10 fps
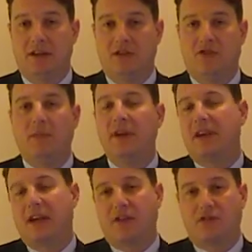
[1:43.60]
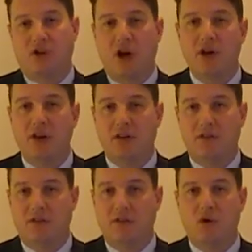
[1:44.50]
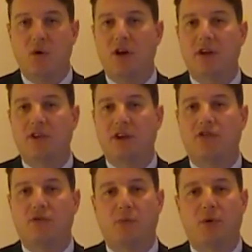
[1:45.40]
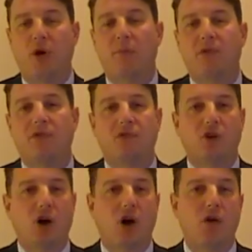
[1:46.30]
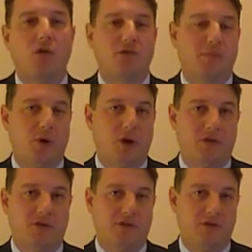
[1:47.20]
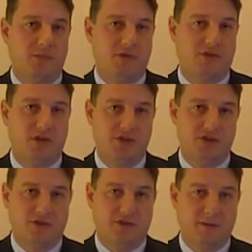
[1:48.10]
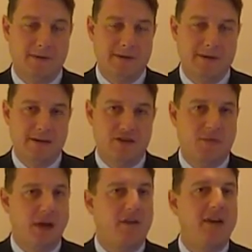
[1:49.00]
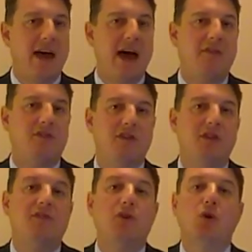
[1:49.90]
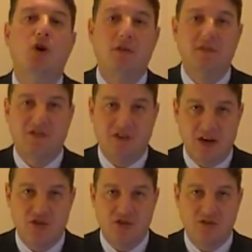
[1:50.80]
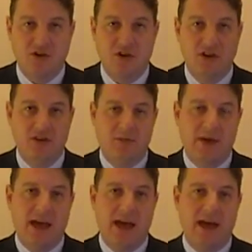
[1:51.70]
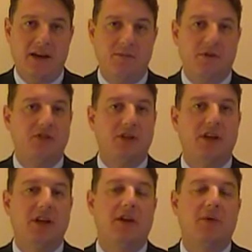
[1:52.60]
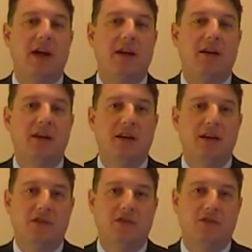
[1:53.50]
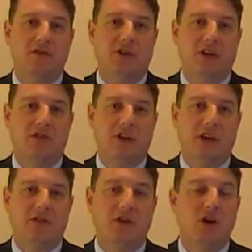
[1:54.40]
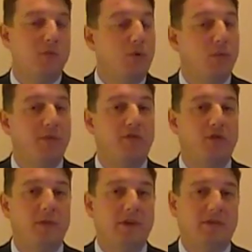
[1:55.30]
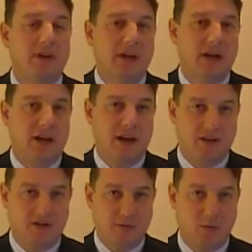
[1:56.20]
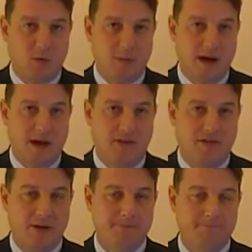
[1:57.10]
to be the custodians of the organisational purpose, goals, policies and procedures, to be able to have the difficult conversations that need to be had, particularly around issues such as poor performance and unacceptable behaviour.